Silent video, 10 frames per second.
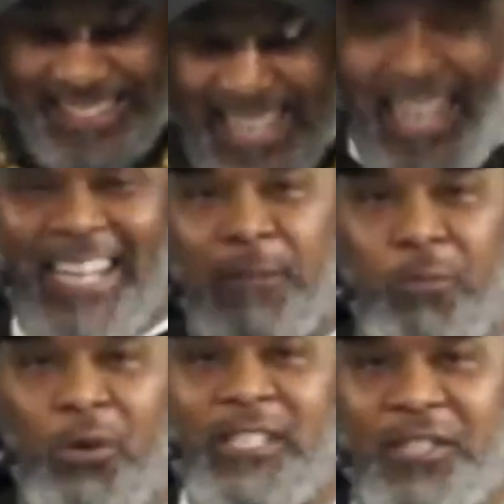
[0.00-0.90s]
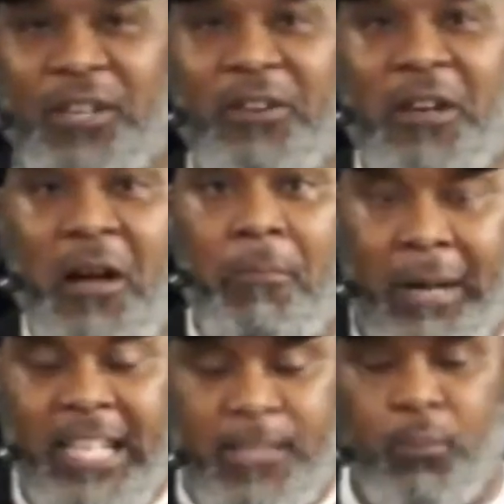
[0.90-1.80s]
He's a prisoner,
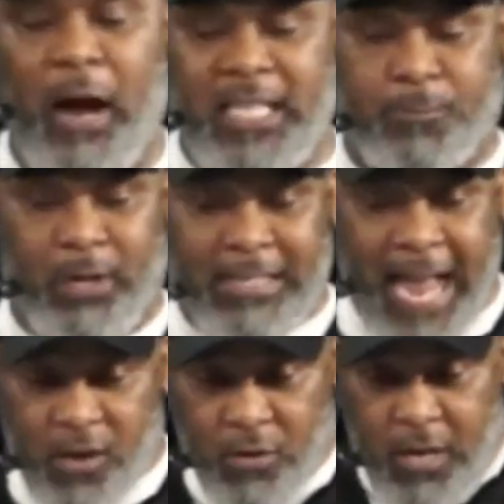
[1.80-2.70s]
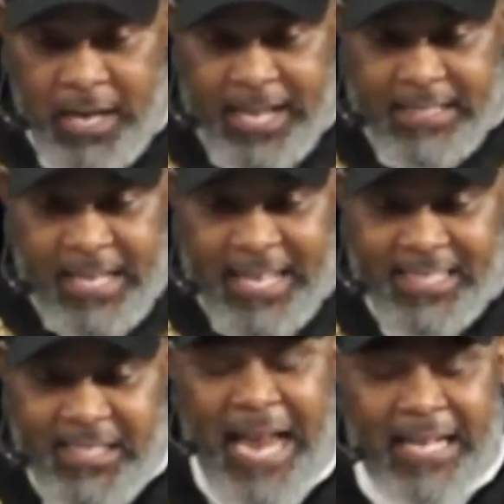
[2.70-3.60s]
but he's prospering. Daniel, he's
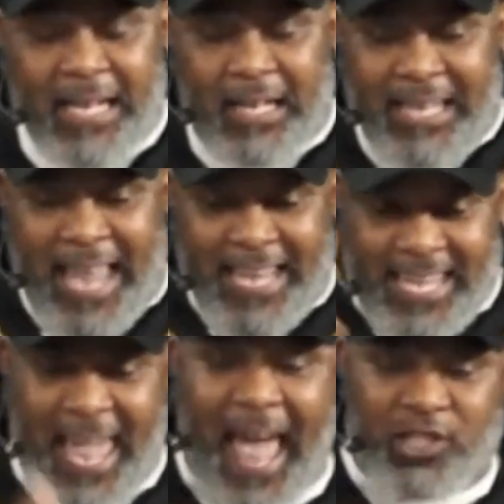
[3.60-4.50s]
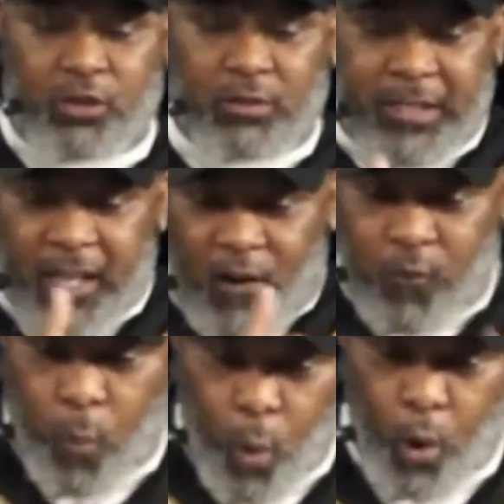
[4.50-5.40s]
technically a casualty of
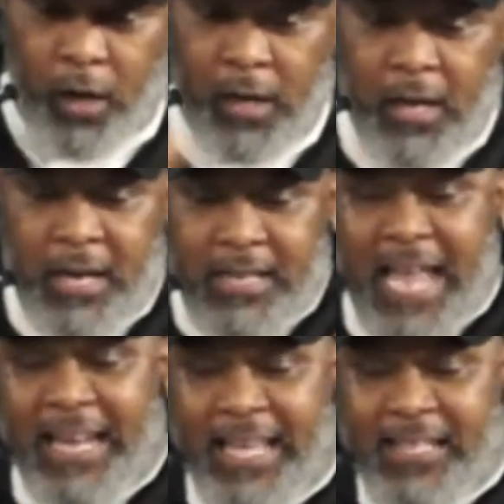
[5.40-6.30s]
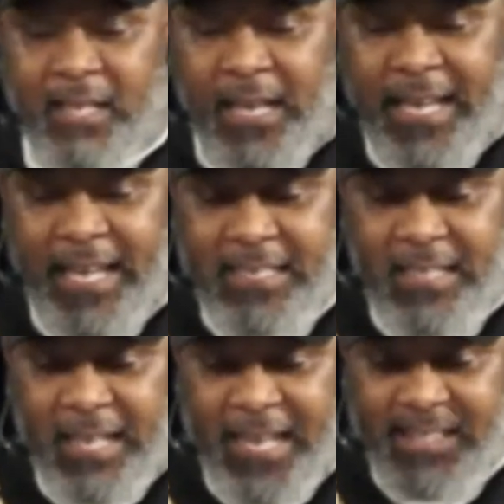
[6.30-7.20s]
war, yet he's
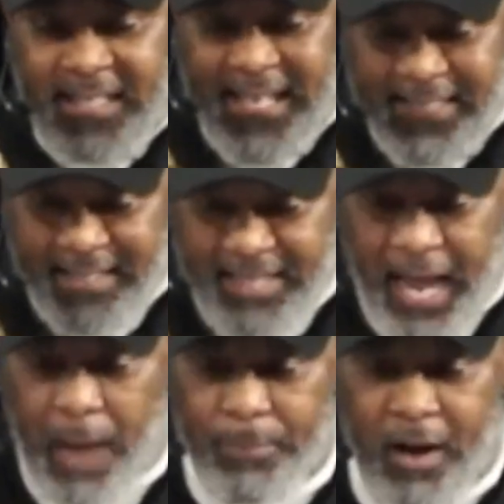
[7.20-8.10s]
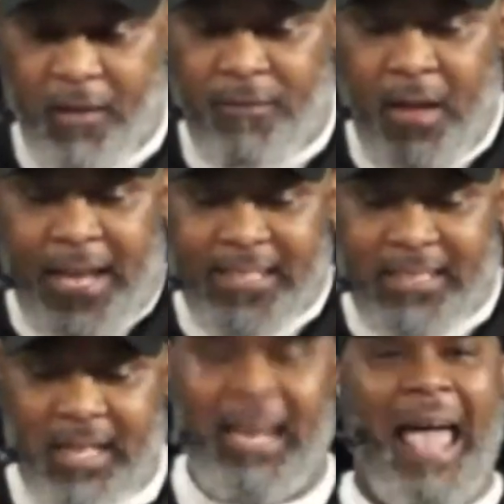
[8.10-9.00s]
top of his
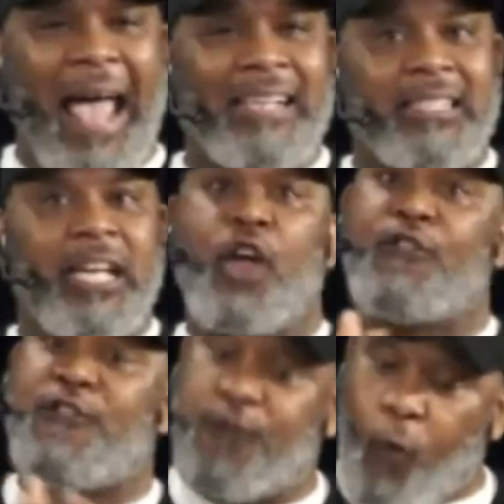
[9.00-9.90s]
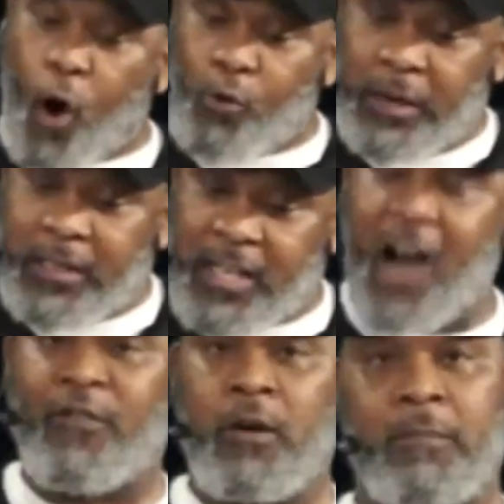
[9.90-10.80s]
class in a foreign
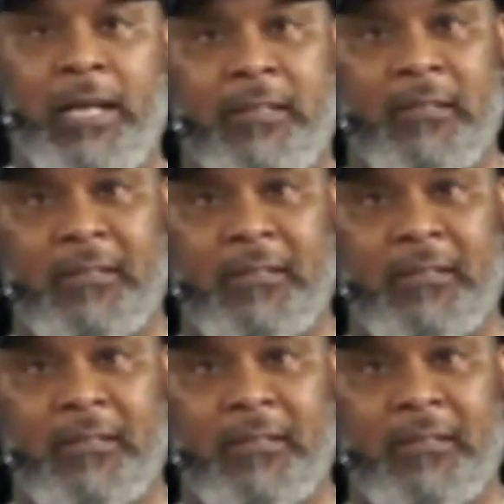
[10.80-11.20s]
government.